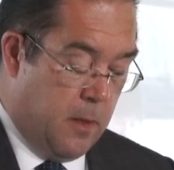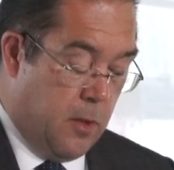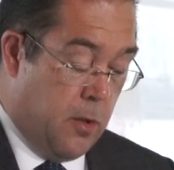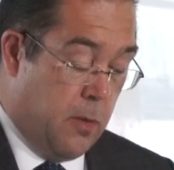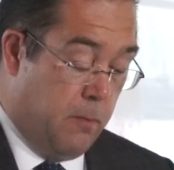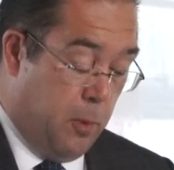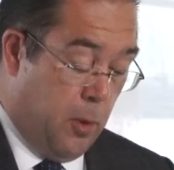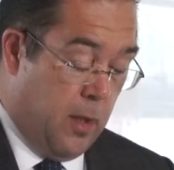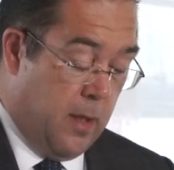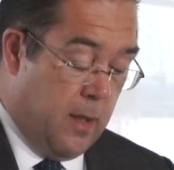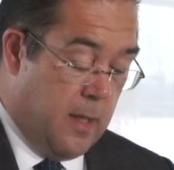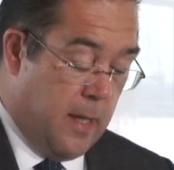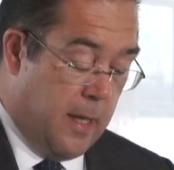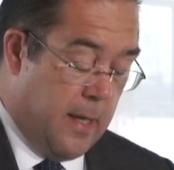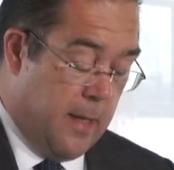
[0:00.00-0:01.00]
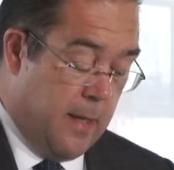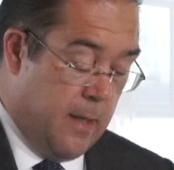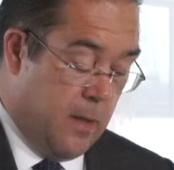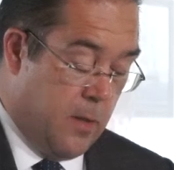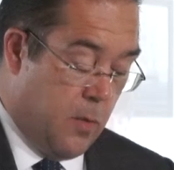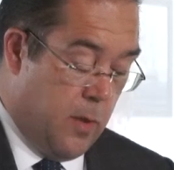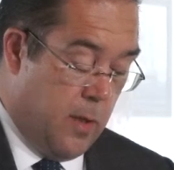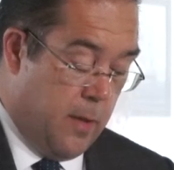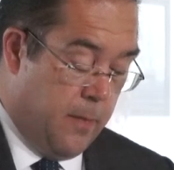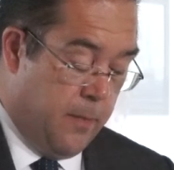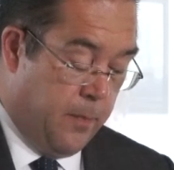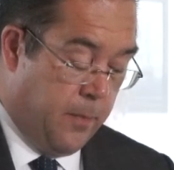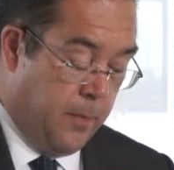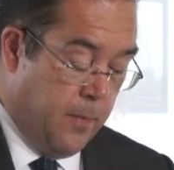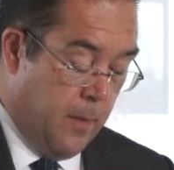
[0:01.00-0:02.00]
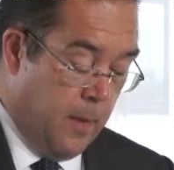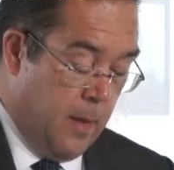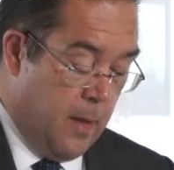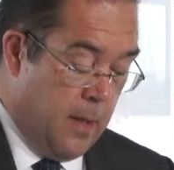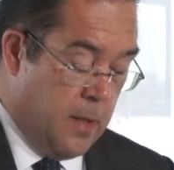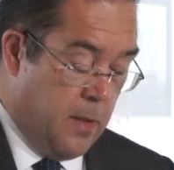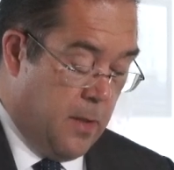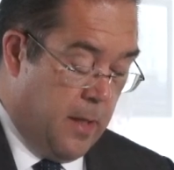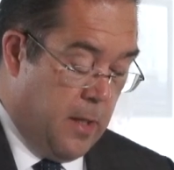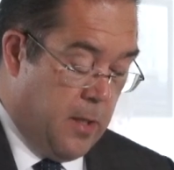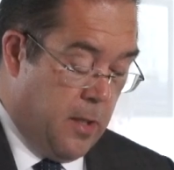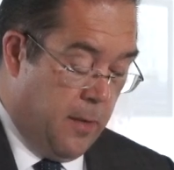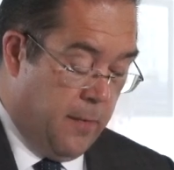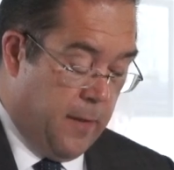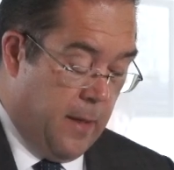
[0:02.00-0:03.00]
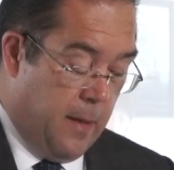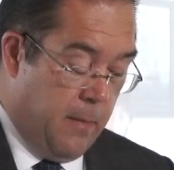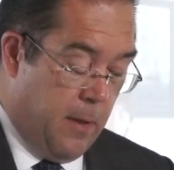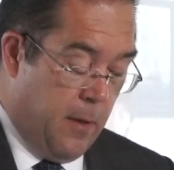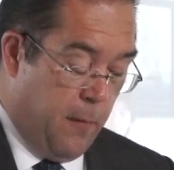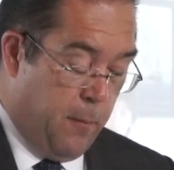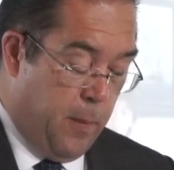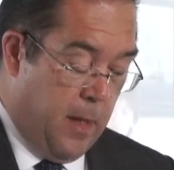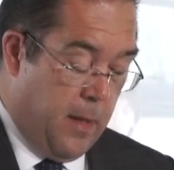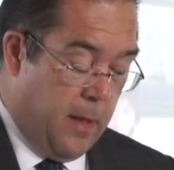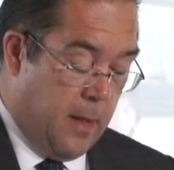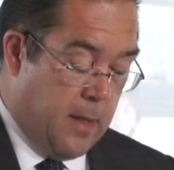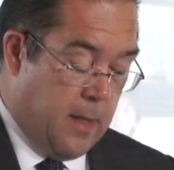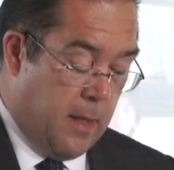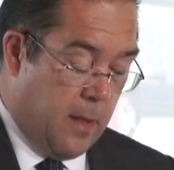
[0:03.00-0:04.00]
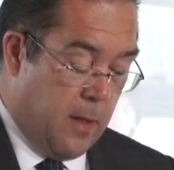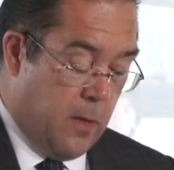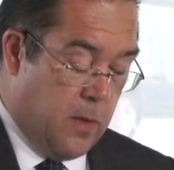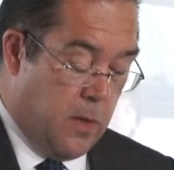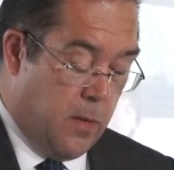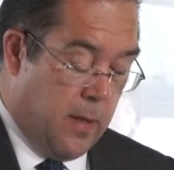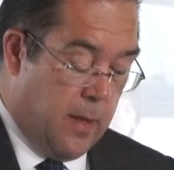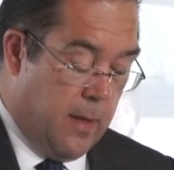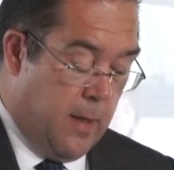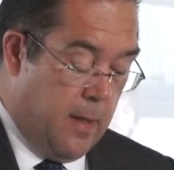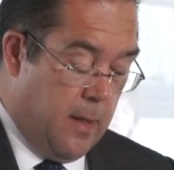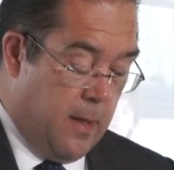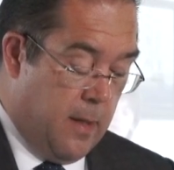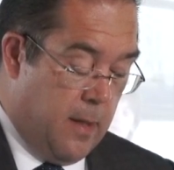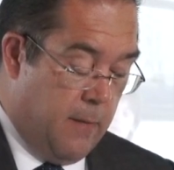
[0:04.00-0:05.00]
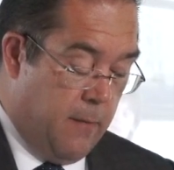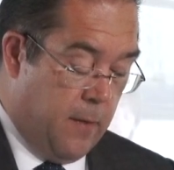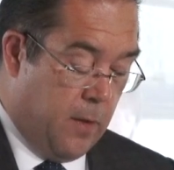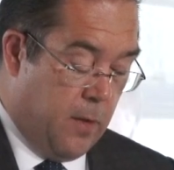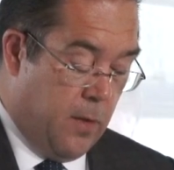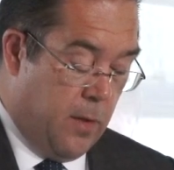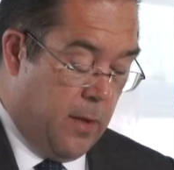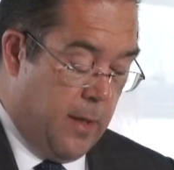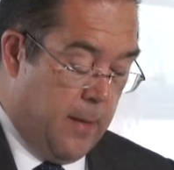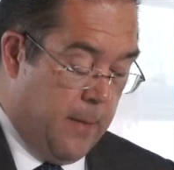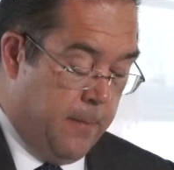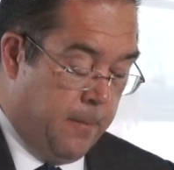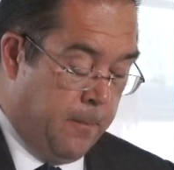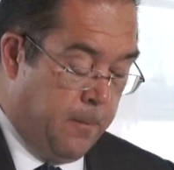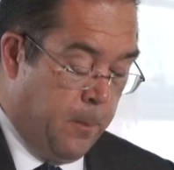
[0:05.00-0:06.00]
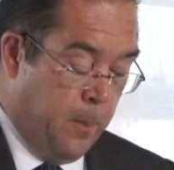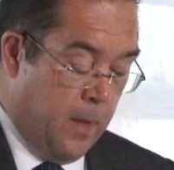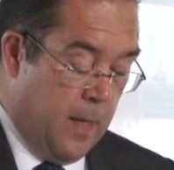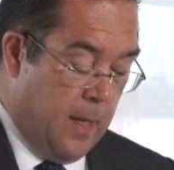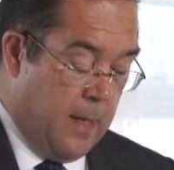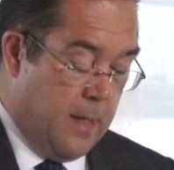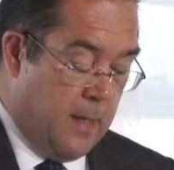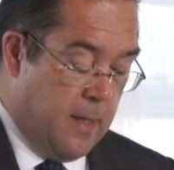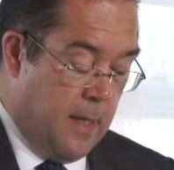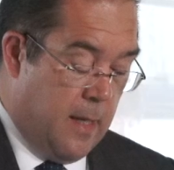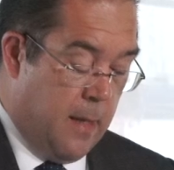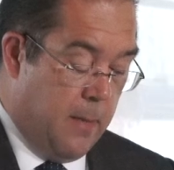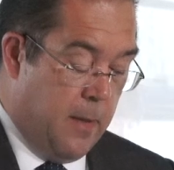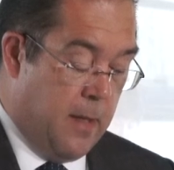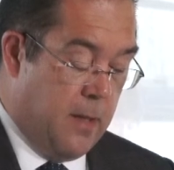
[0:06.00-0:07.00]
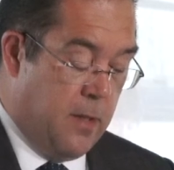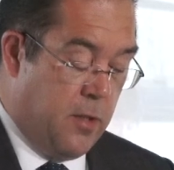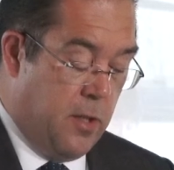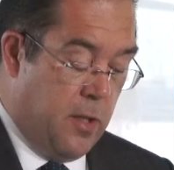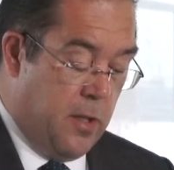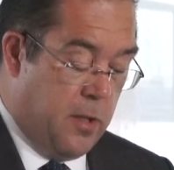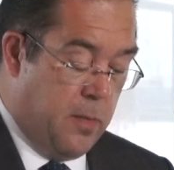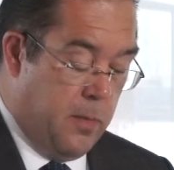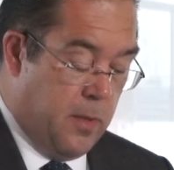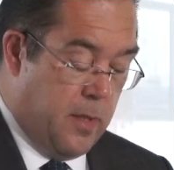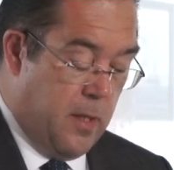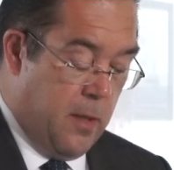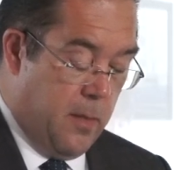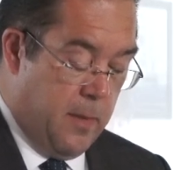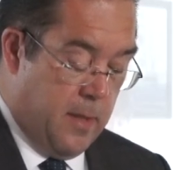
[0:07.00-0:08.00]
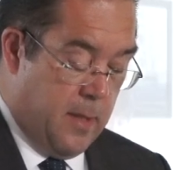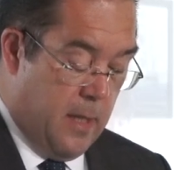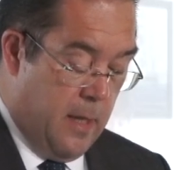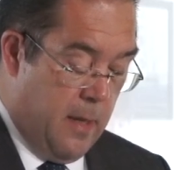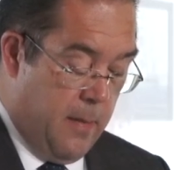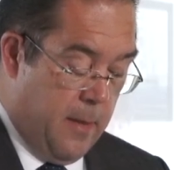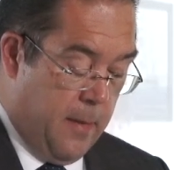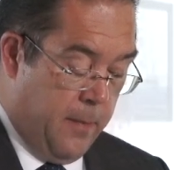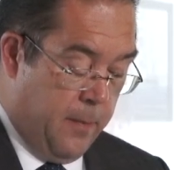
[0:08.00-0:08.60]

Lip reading: Paul II Square. Restoration of a number of paintings at Gozo Cathedral in Victoria, and Stella Maris Church Museum in Slima,